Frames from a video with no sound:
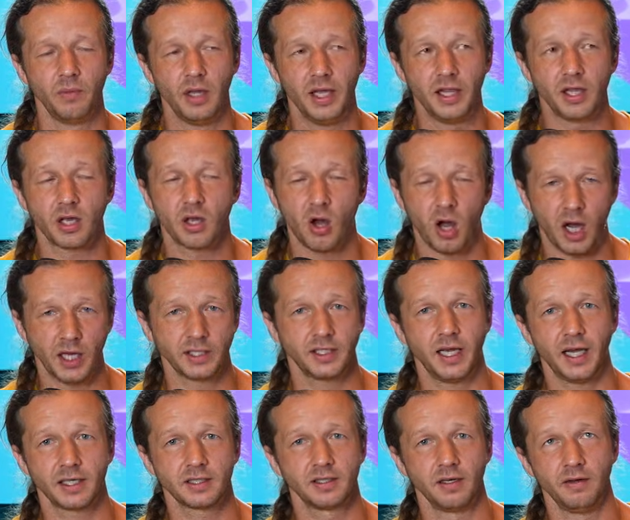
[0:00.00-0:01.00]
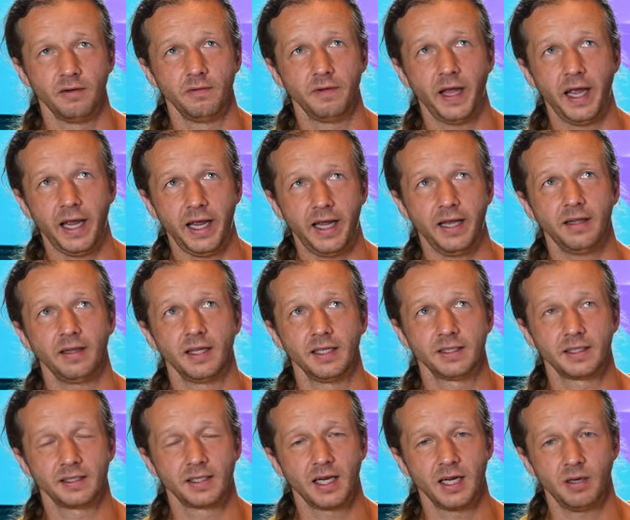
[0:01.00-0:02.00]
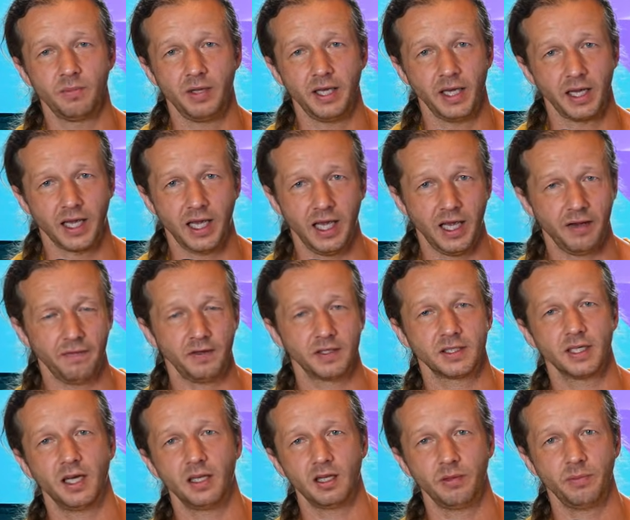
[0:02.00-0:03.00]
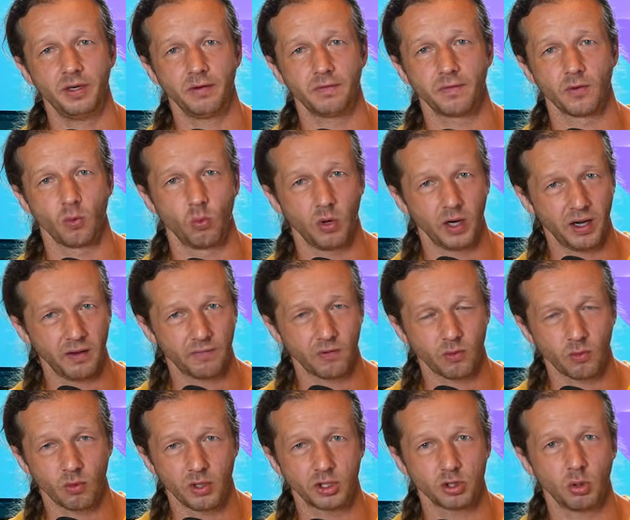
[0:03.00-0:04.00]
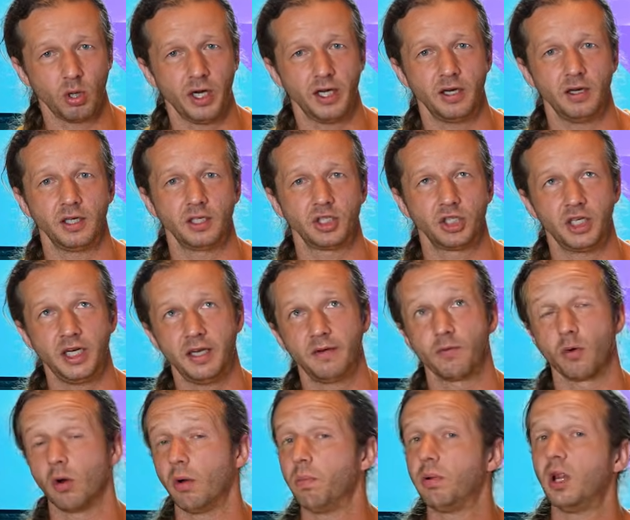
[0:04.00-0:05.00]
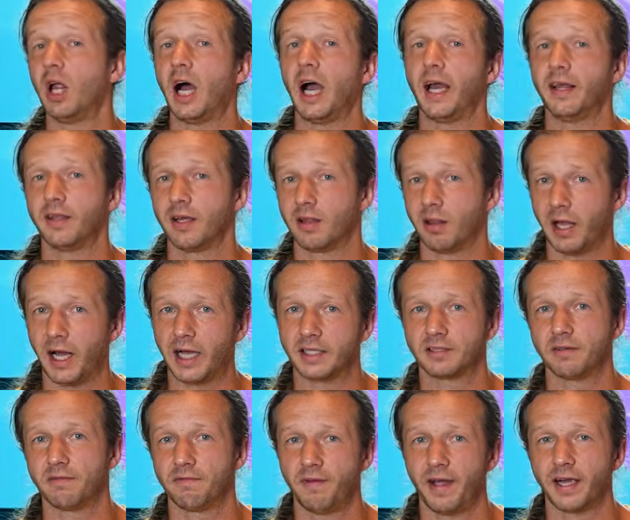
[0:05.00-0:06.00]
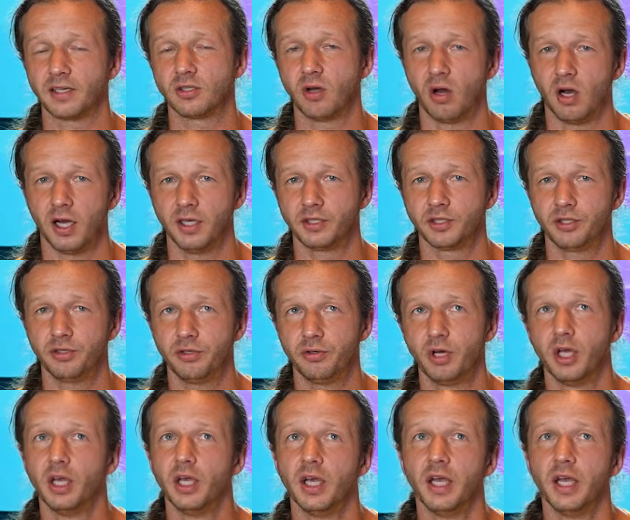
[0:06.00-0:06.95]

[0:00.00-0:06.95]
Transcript: in the context of, hey, this is going to be a canvas element for whatever we're trying to achieve or apply the glass effect onto.